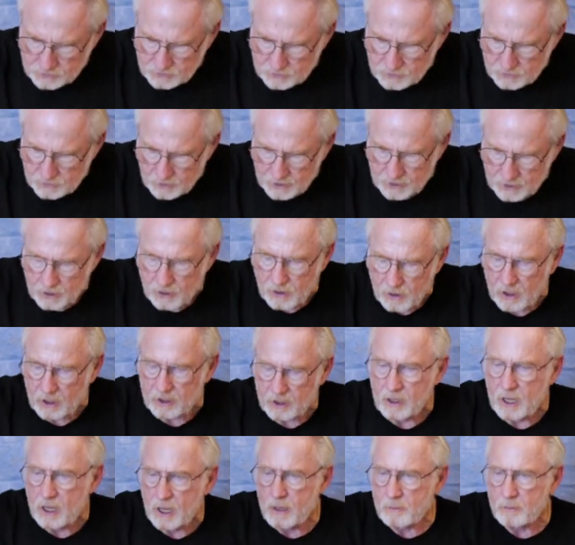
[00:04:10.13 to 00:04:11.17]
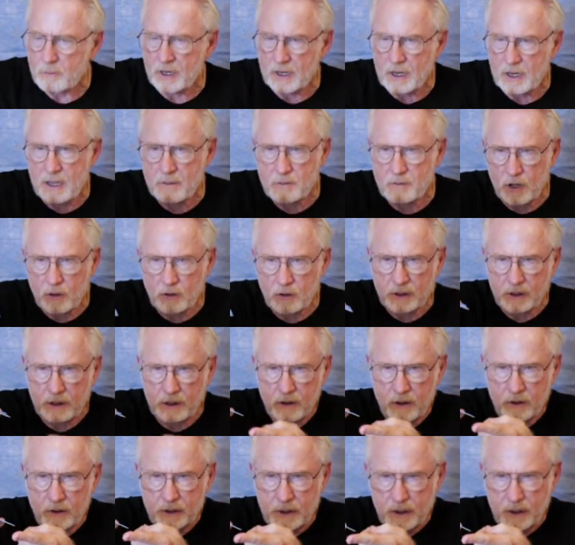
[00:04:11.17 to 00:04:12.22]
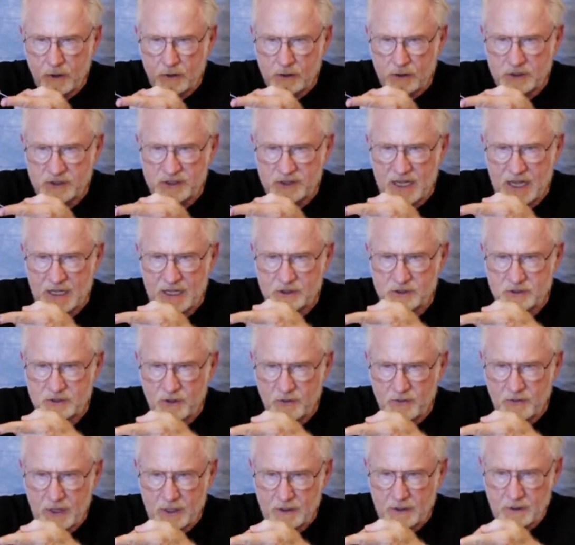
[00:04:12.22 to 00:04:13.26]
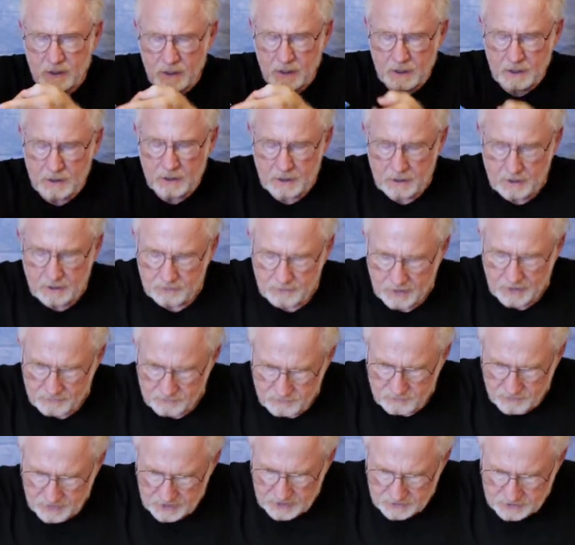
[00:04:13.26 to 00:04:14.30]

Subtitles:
doing it hard, but I am holding it on the side so that V